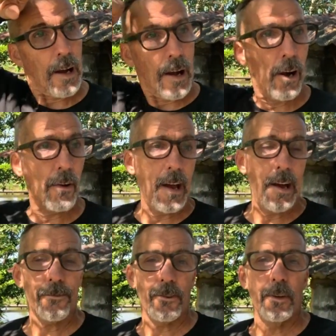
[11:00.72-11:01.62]
out
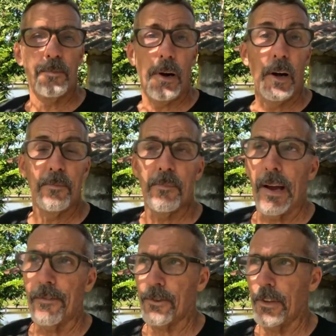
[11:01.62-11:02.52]
after the pump,
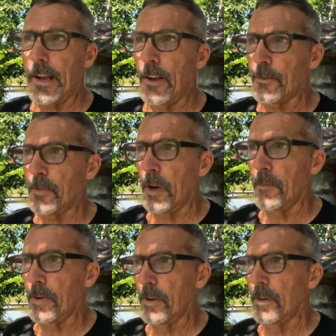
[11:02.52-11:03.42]
after the house pump,